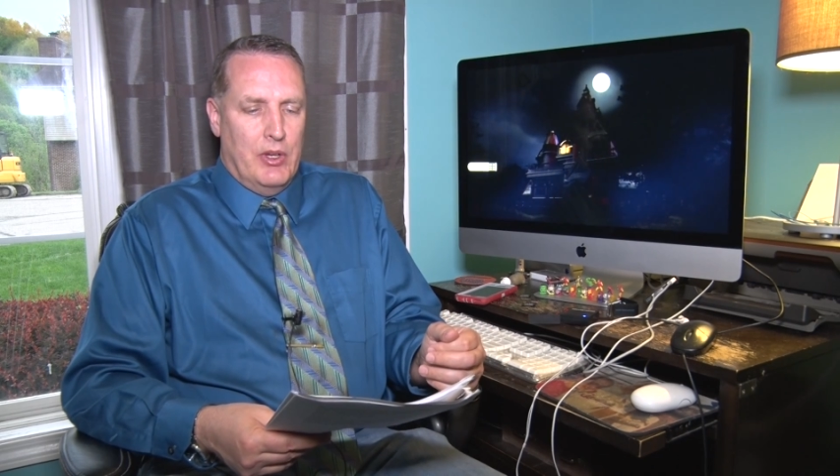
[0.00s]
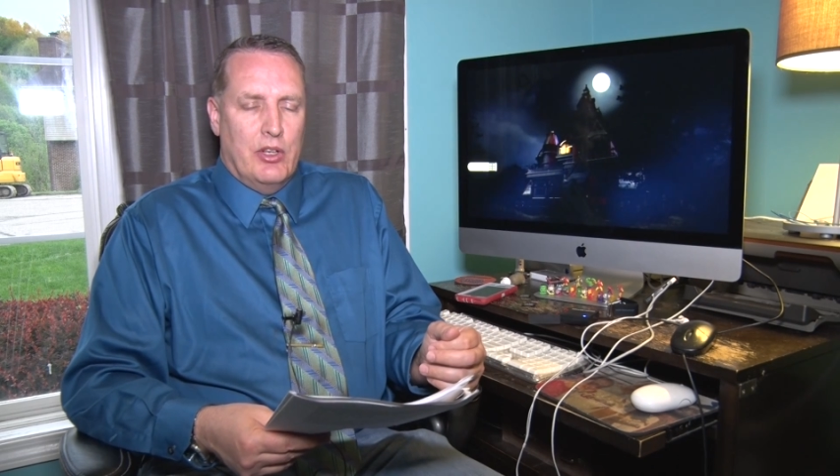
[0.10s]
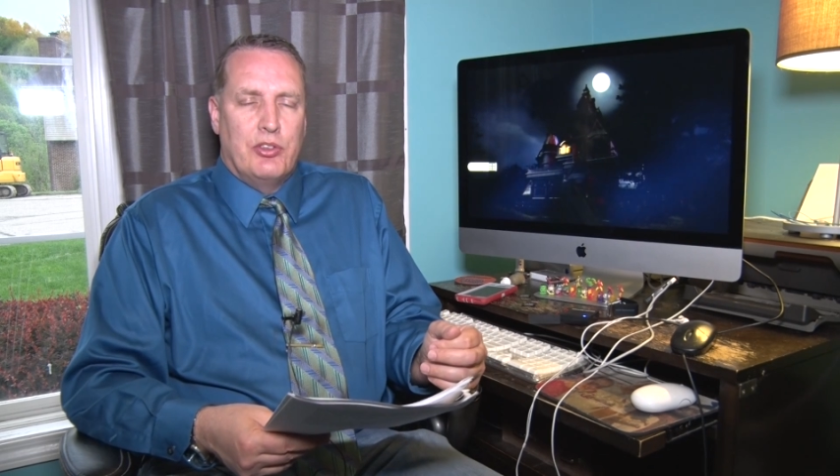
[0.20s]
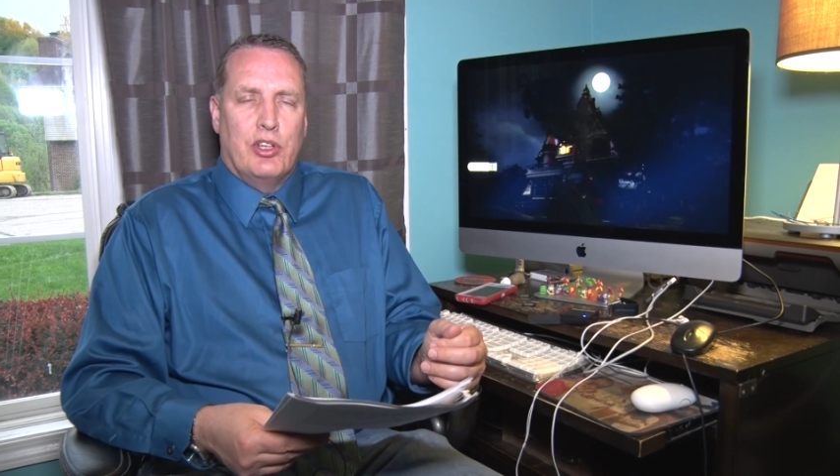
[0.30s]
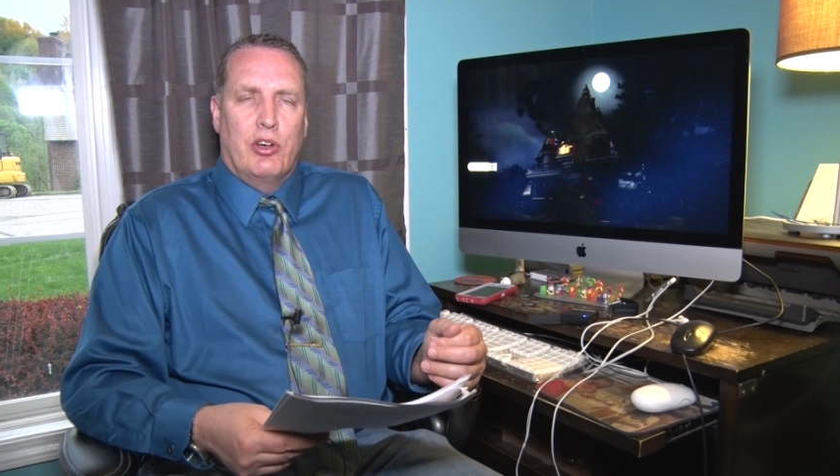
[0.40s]

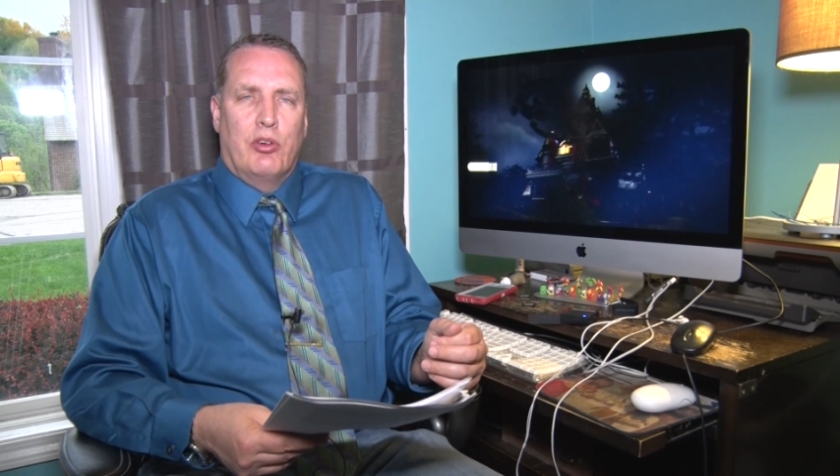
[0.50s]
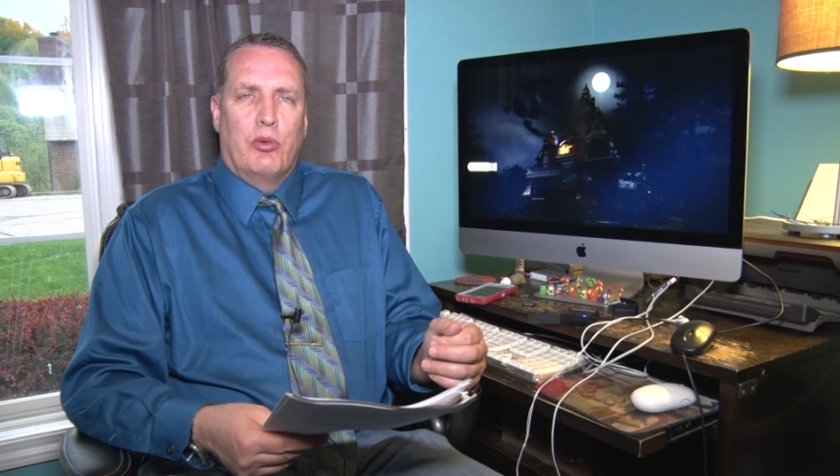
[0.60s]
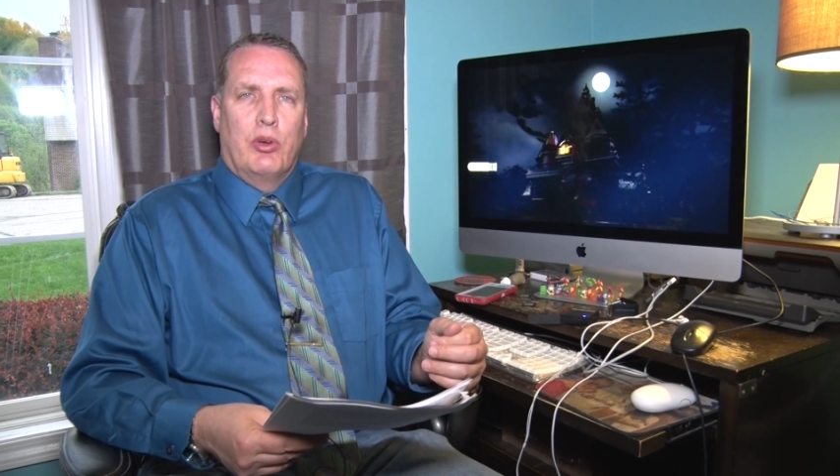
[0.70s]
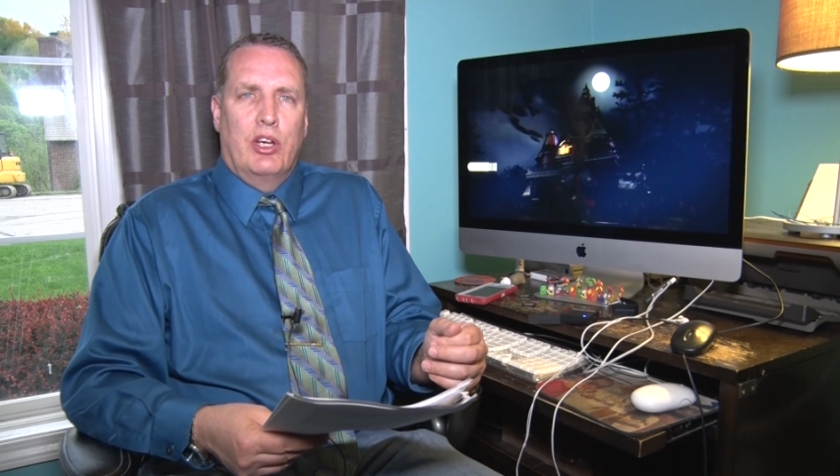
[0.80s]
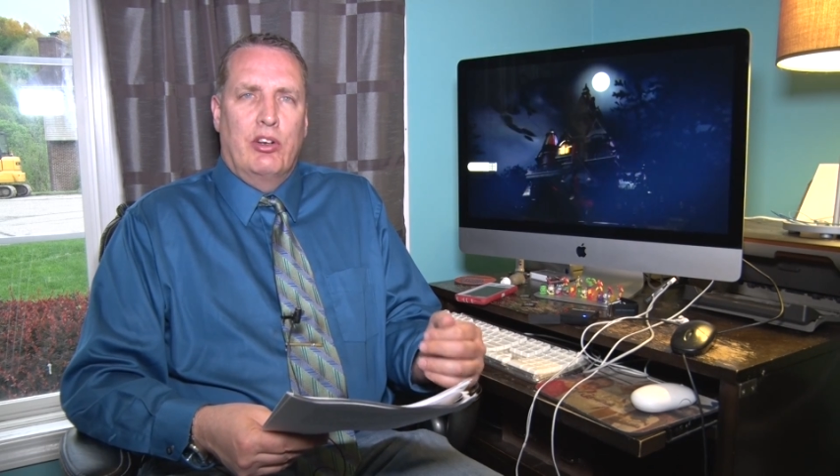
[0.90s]
So
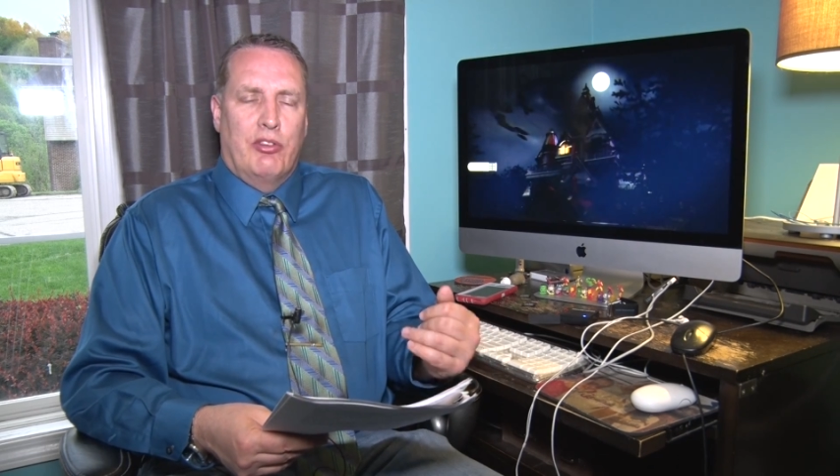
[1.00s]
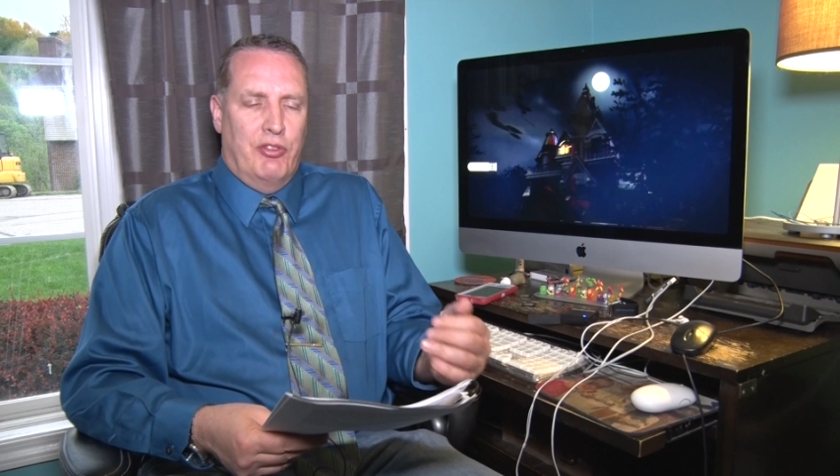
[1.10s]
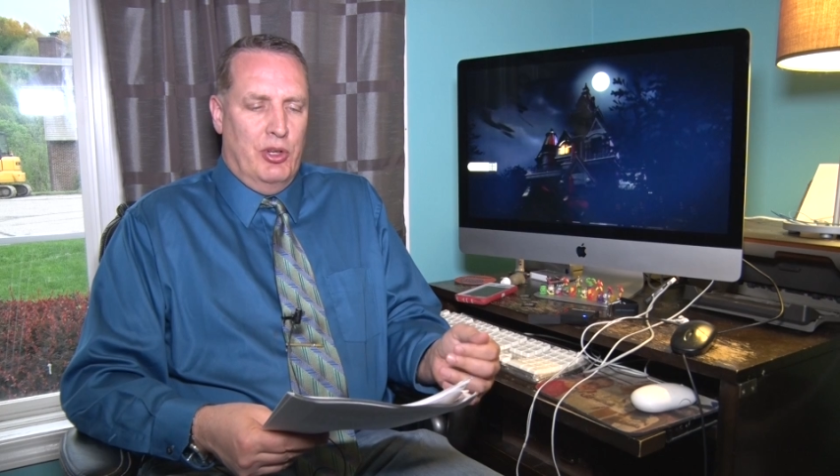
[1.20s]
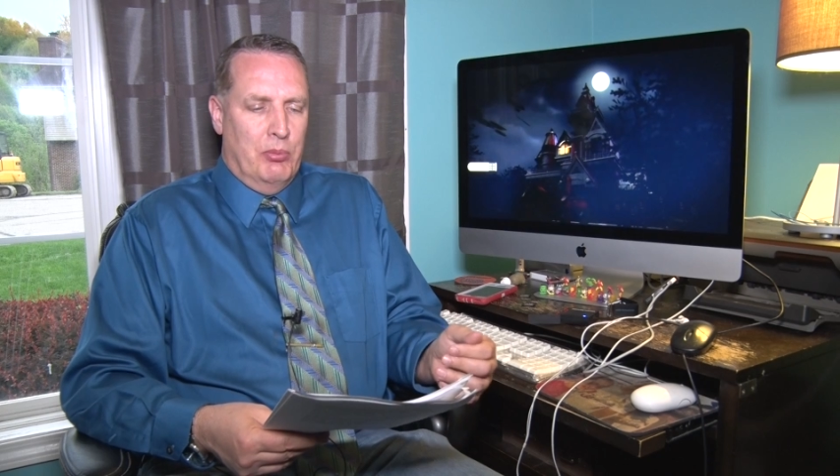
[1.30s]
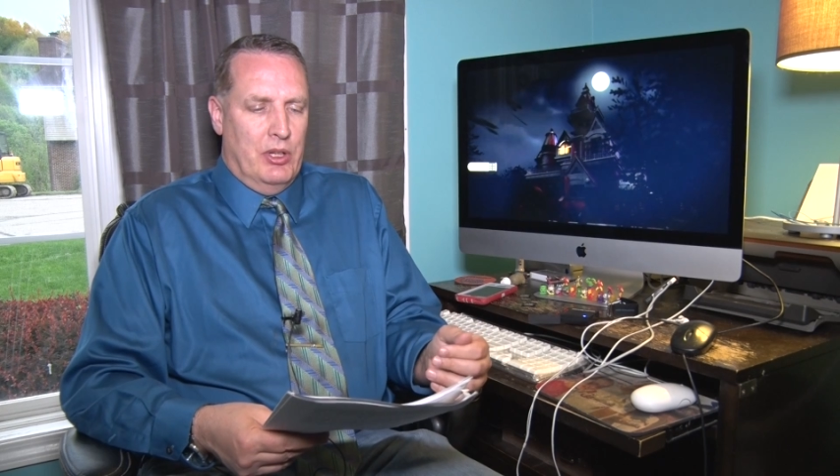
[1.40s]
in your
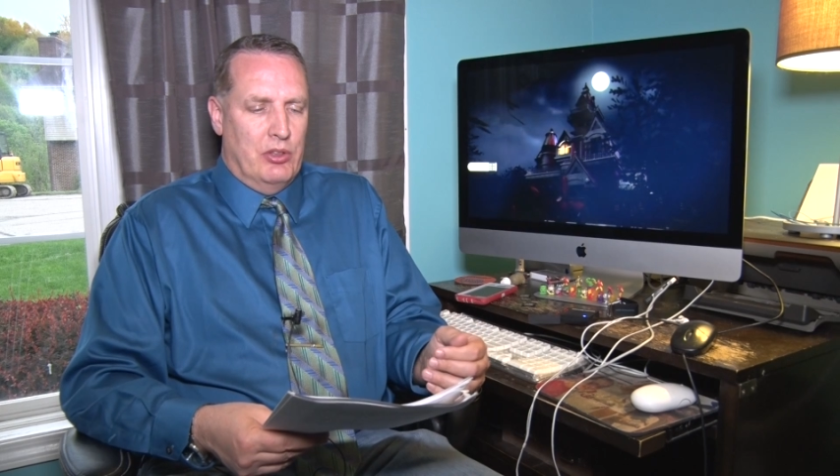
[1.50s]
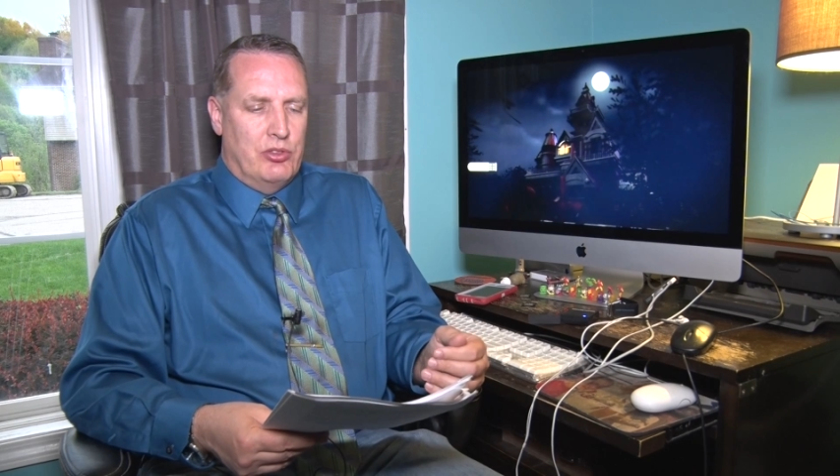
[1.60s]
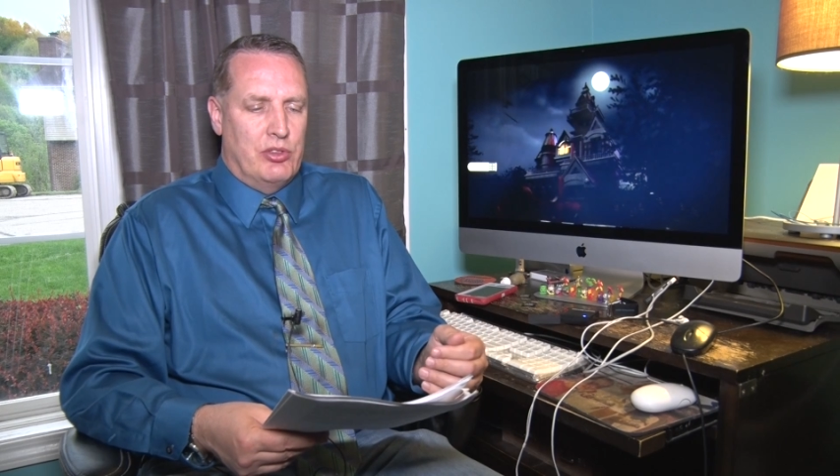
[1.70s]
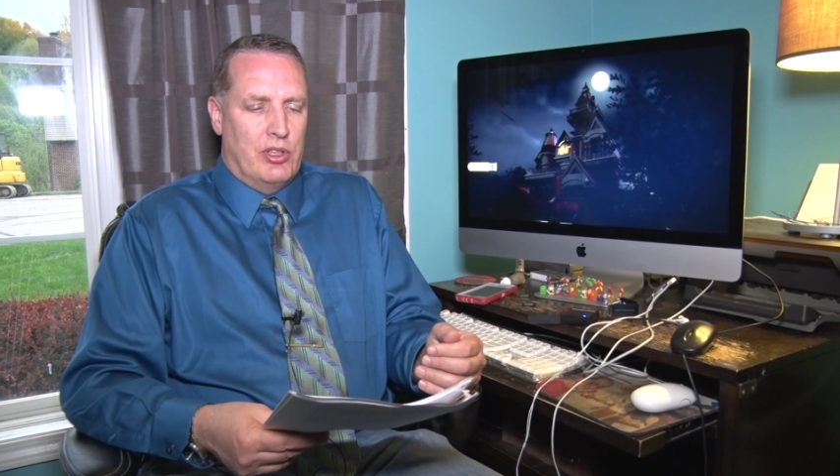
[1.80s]
film notes,